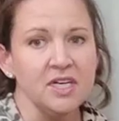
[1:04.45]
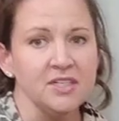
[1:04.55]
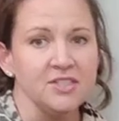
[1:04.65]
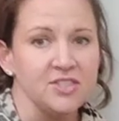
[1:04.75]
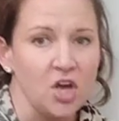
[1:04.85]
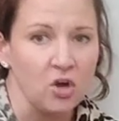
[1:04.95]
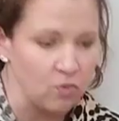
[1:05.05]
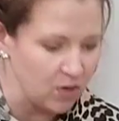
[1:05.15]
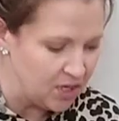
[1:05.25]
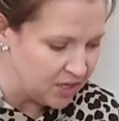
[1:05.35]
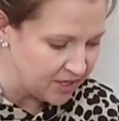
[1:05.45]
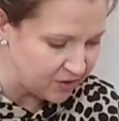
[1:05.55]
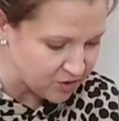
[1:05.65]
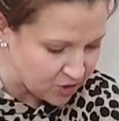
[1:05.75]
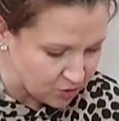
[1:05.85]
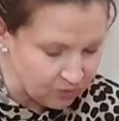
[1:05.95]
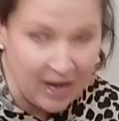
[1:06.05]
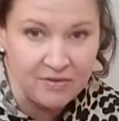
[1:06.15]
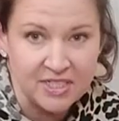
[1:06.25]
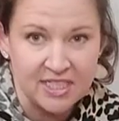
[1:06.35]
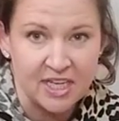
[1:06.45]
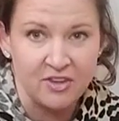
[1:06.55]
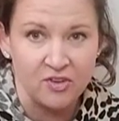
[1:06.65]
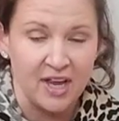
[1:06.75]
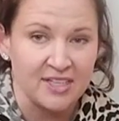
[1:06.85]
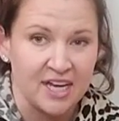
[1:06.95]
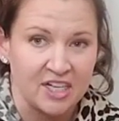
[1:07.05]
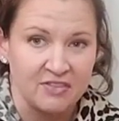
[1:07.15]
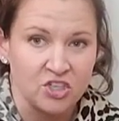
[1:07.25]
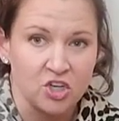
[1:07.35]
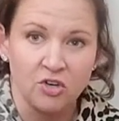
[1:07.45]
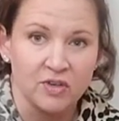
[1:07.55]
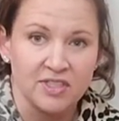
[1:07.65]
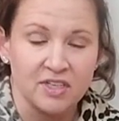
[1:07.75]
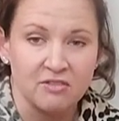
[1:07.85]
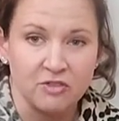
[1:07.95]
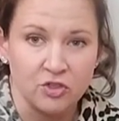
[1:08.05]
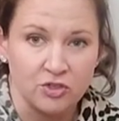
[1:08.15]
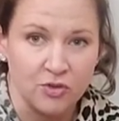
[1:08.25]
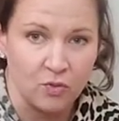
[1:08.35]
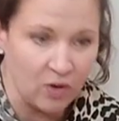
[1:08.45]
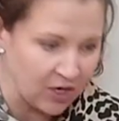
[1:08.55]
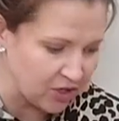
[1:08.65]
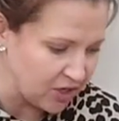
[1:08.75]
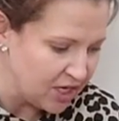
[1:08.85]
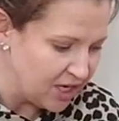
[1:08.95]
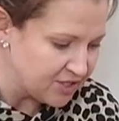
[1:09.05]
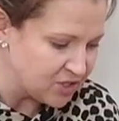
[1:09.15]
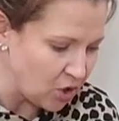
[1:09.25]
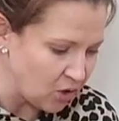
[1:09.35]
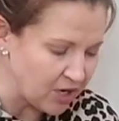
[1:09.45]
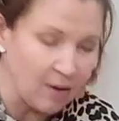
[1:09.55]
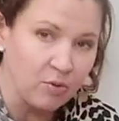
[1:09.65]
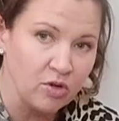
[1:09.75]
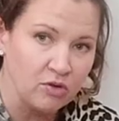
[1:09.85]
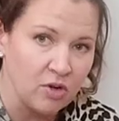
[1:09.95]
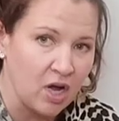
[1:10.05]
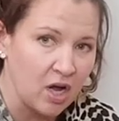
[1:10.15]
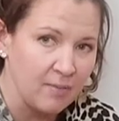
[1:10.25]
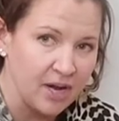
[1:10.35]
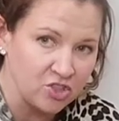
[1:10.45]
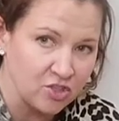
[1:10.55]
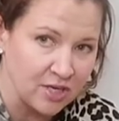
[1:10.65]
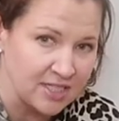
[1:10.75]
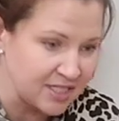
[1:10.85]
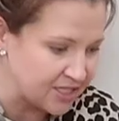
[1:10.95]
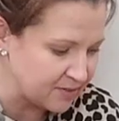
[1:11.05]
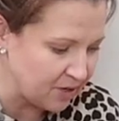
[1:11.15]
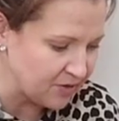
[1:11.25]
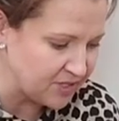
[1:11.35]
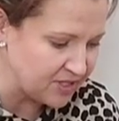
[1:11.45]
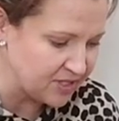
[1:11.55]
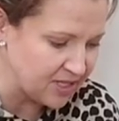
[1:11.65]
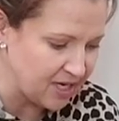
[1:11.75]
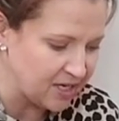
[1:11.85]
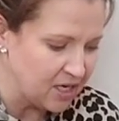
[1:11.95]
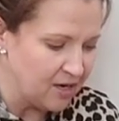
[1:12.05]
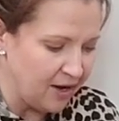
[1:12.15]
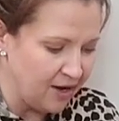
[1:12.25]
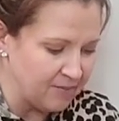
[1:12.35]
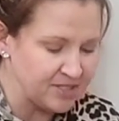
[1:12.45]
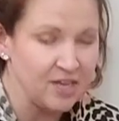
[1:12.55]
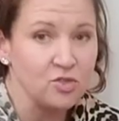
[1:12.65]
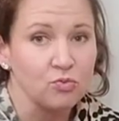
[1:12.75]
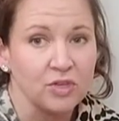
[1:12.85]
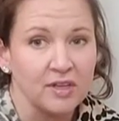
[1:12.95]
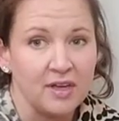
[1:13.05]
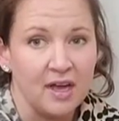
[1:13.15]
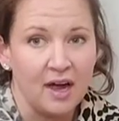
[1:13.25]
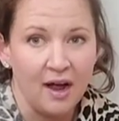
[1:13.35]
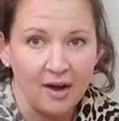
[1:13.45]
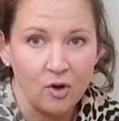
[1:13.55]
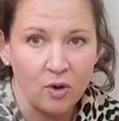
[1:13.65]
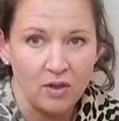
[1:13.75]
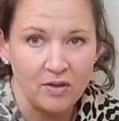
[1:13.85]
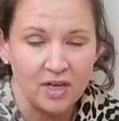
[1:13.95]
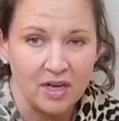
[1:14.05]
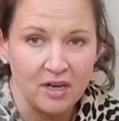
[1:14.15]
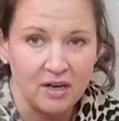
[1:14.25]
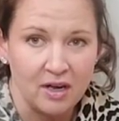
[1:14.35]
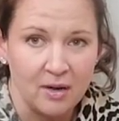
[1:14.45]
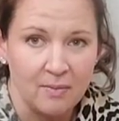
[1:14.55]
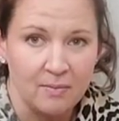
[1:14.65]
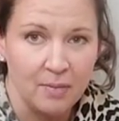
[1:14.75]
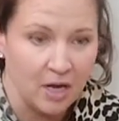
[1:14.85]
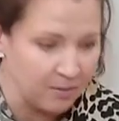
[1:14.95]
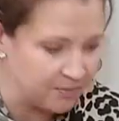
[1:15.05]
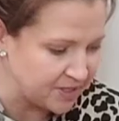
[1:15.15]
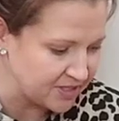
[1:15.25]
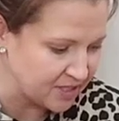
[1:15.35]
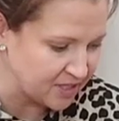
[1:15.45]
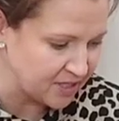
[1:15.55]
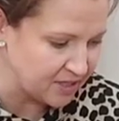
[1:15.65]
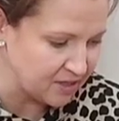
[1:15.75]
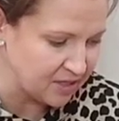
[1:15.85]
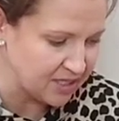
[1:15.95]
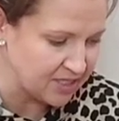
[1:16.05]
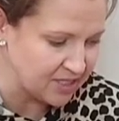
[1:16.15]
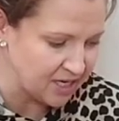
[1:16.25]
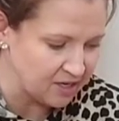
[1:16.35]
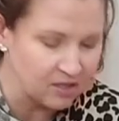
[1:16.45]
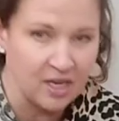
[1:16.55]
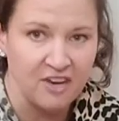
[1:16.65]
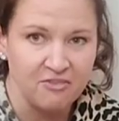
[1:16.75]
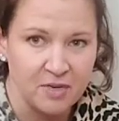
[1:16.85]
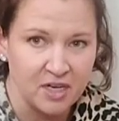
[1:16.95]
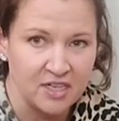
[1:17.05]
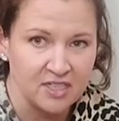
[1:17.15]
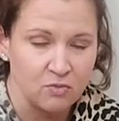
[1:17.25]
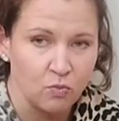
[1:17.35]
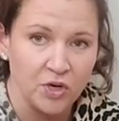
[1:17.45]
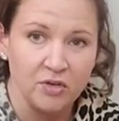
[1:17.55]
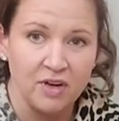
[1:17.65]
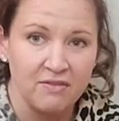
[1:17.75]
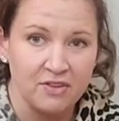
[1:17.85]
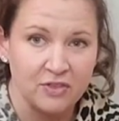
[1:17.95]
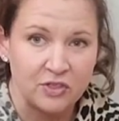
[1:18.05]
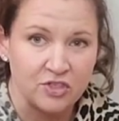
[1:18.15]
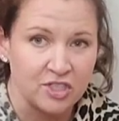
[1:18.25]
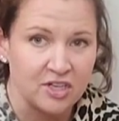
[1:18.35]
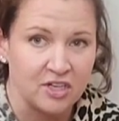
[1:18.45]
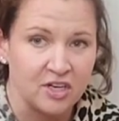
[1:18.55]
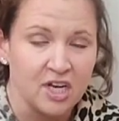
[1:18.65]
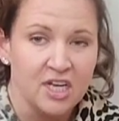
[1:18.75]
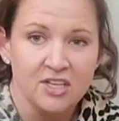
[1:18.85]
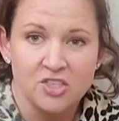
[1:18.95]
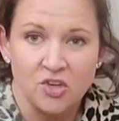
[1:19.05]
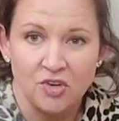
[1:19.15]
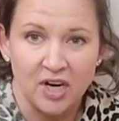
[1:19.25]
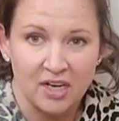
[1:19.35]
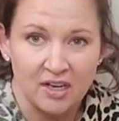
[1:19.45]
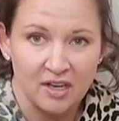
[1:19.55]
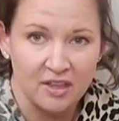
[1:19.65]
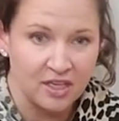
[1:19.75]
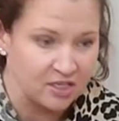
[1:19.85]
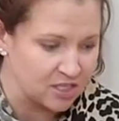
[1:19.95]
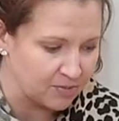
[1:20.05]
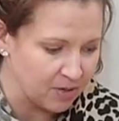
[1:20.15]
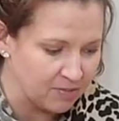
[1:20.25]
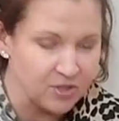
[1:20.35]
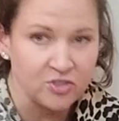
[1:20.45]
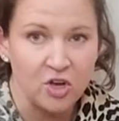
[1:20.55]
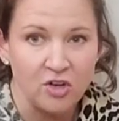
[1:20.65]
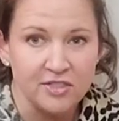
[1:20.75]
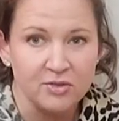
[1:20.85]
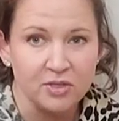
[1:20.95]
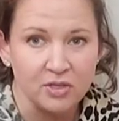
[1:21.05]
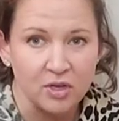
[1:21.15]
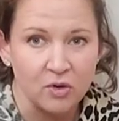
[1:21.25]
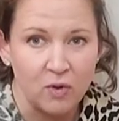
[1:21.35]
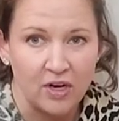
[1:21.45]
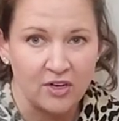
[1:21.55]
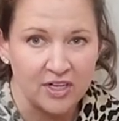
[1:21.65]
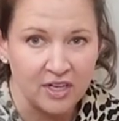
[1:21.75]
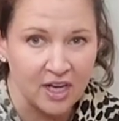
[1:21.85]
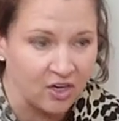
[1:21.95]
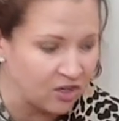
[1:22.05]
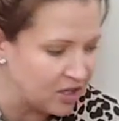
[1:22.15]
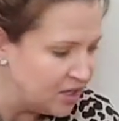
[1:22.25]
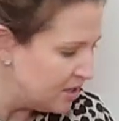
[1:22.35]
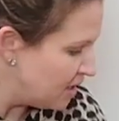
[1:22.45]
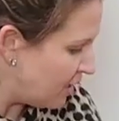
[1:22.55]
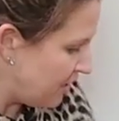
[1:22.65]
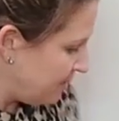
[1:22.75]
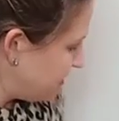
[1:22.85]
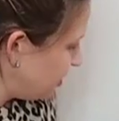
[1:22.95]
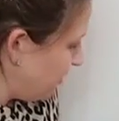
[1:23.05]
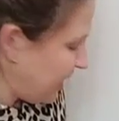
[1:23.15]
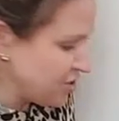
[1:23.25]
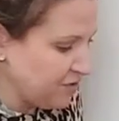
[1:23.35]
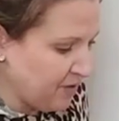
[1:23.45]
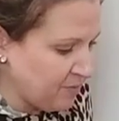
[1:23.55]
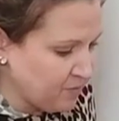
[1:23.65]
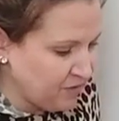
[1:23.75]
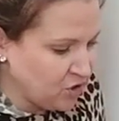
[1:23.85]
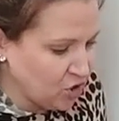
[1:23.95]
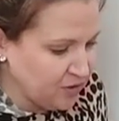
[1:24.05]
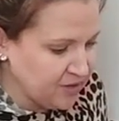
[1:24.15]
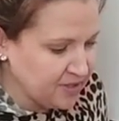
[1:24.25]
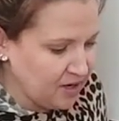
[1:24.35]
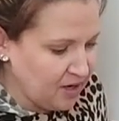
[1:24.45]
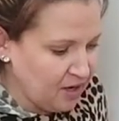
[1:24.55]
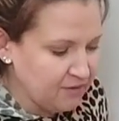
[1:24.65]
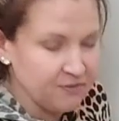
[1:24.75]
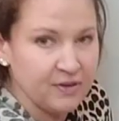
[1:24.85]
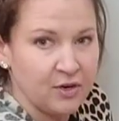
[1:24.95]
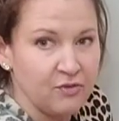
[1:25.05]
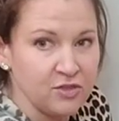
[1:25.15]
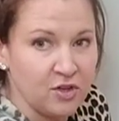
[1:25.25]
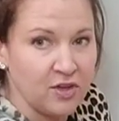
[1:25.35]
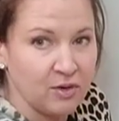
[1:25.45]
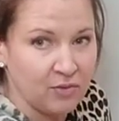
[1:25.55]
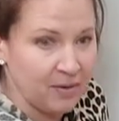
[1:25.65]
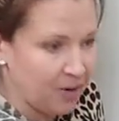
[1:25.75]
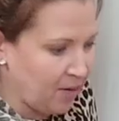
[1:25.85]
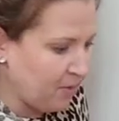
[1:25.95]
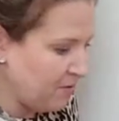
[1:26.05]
there's a little round disc in there that has activated charcoal that's gonna filter the water. So a couple of extra nice things about this is that this has a really high quality pump that's gonna extend the life, because one, you have the filters in there, so you're not gonna get anything into the pump, but there's also a low water indicator. So actually, if I turn this off, I don't know if you saw that red pop